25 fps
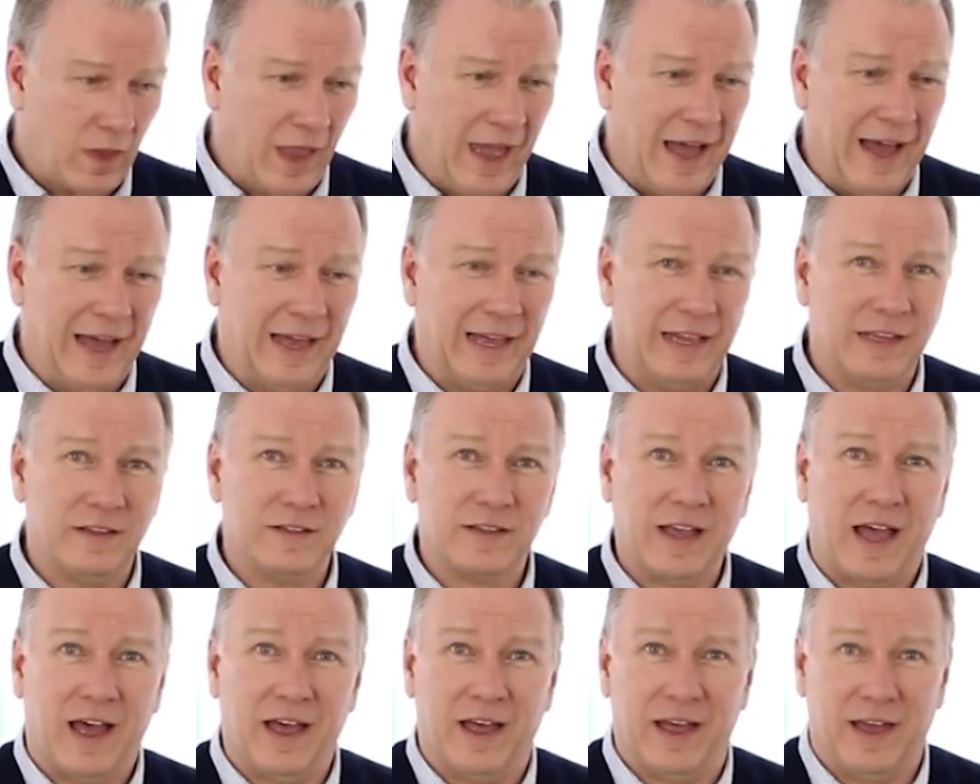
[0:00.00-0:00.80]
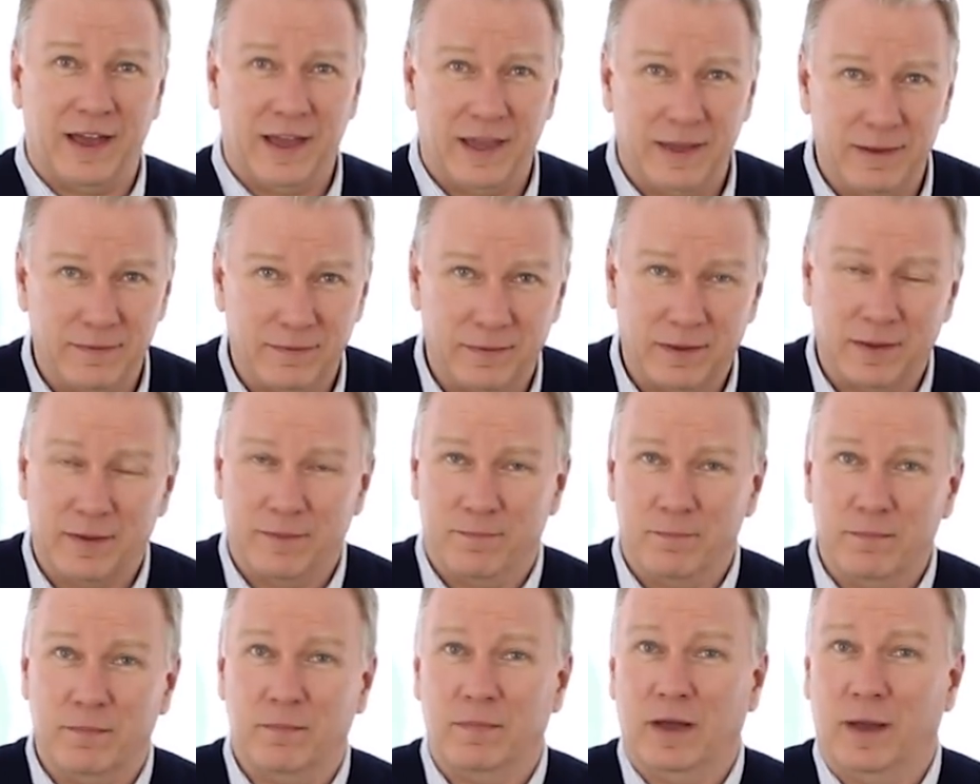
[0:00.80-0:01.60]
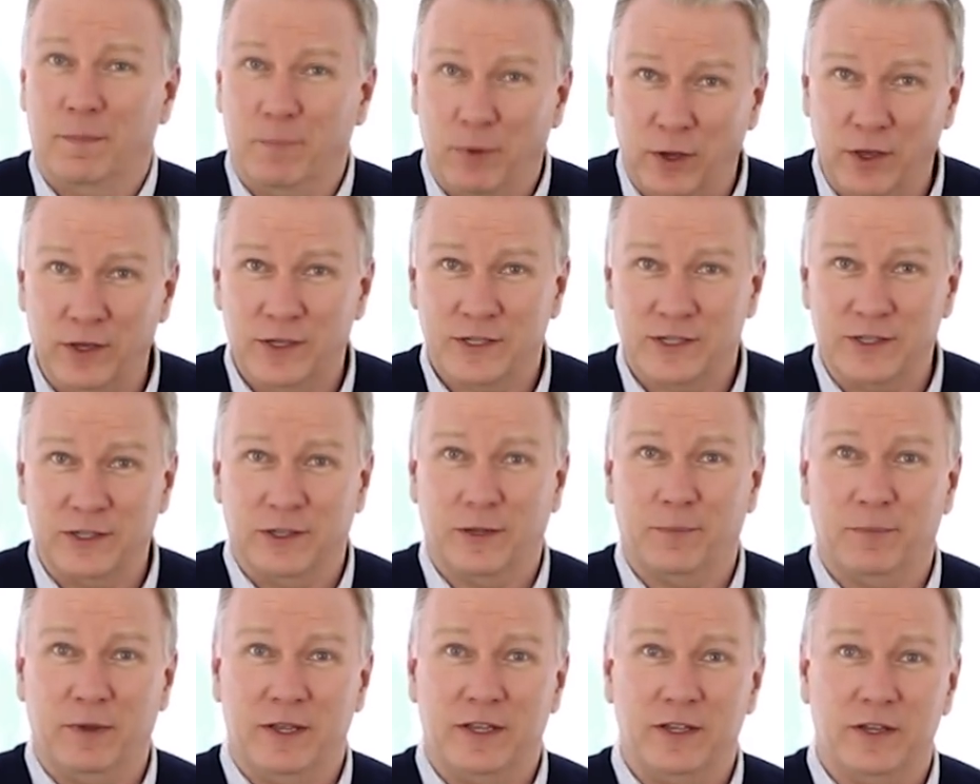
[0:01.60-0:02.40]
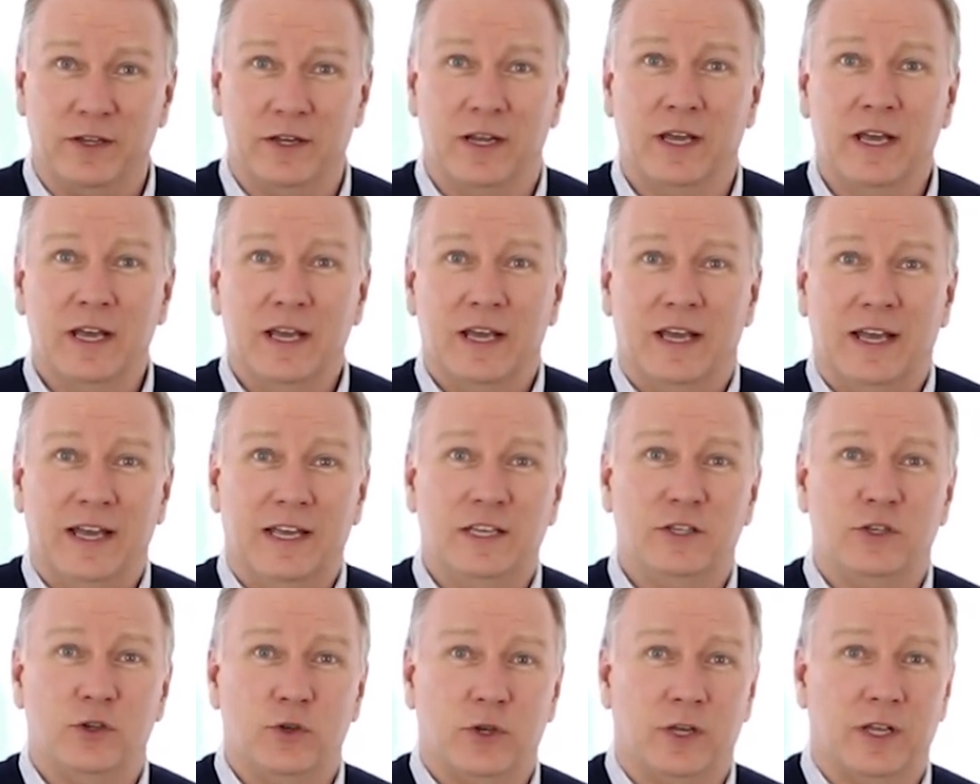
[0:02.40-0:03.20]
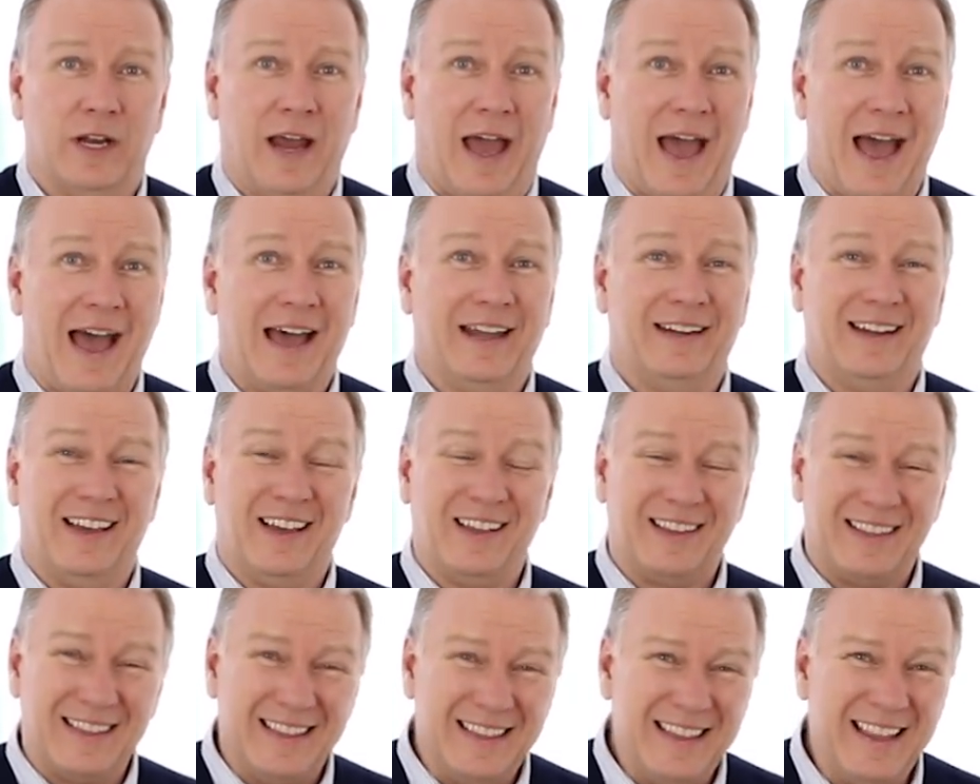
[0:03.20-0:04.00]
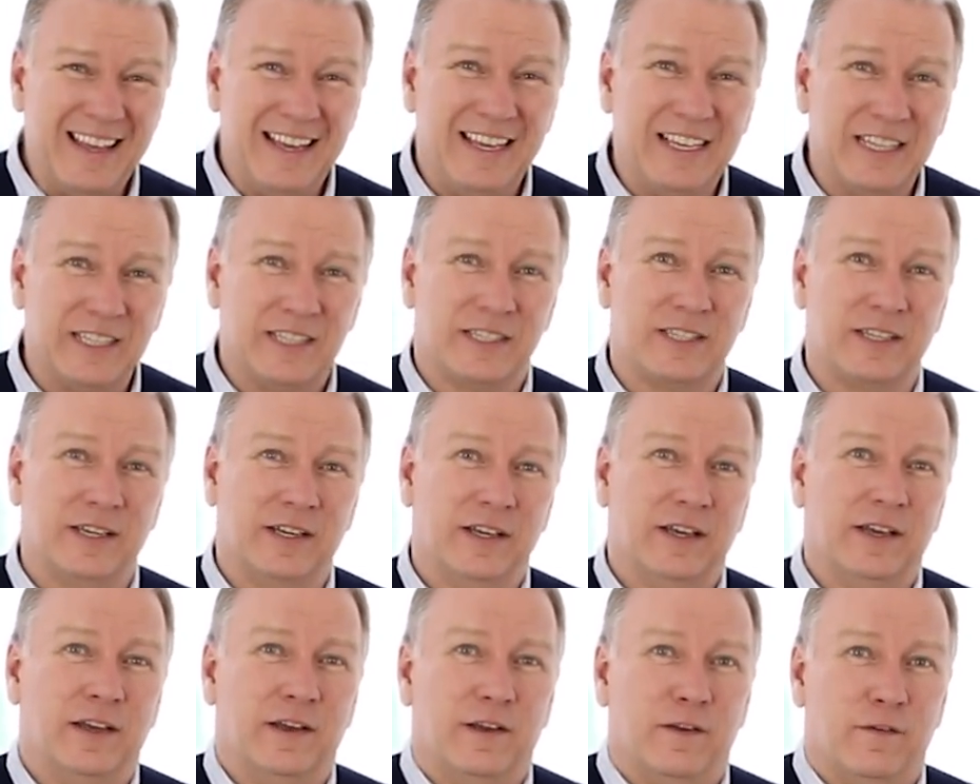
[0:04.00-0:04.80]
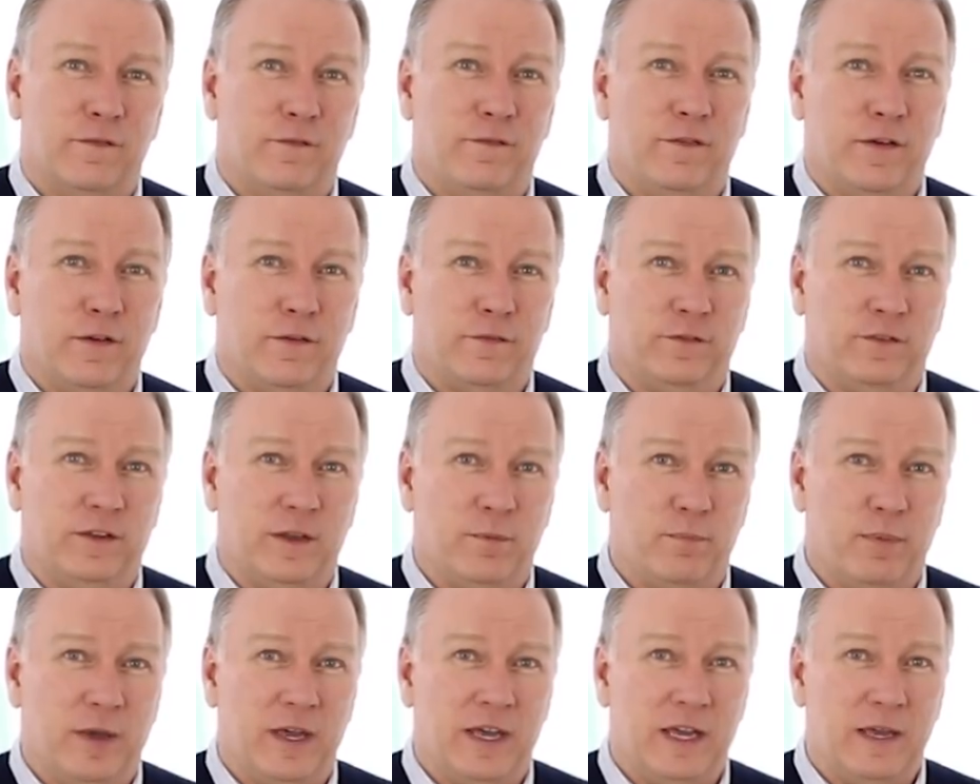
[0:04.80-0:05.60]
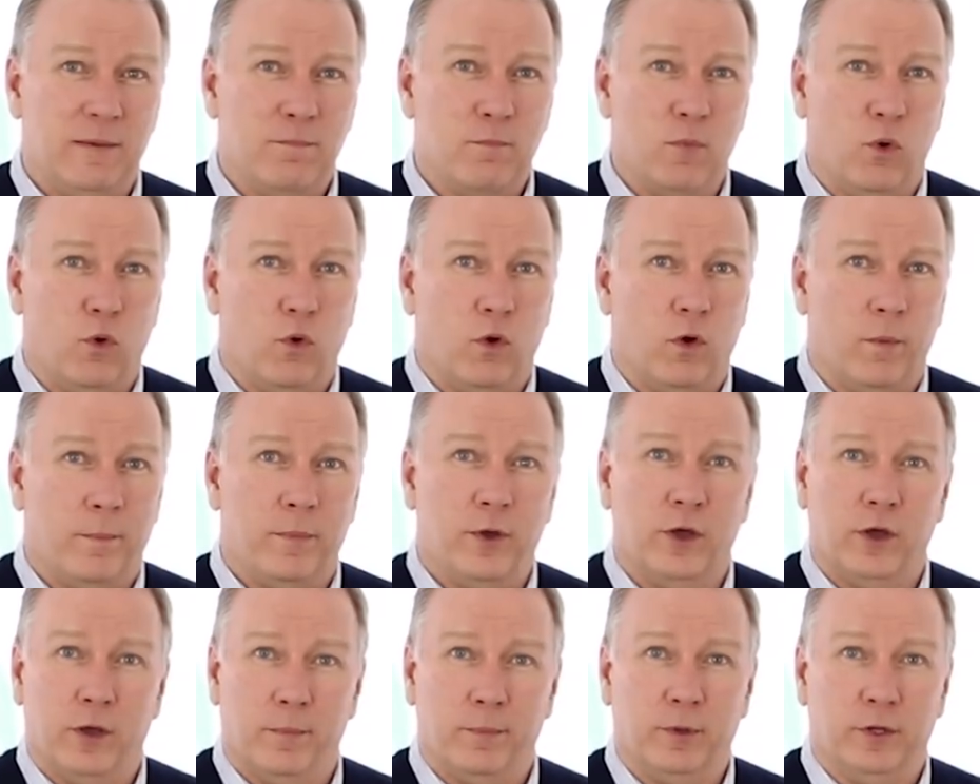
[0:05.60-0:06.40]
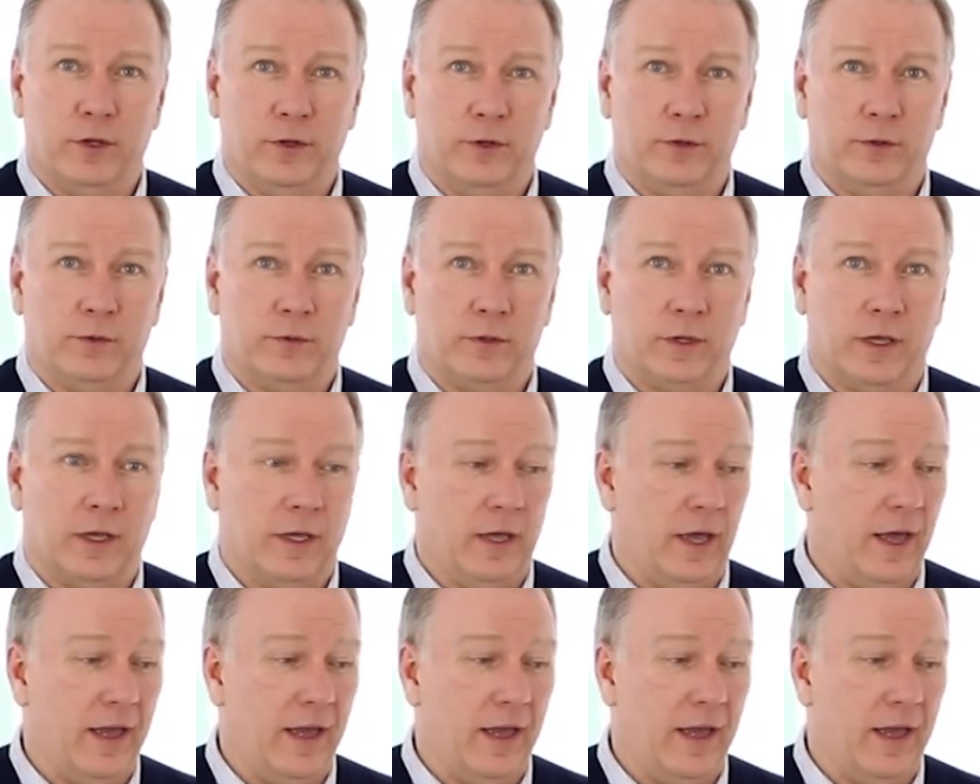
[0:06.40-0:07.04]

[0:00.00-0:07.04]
And my personal opinion is you can add at least 50p more per balloon.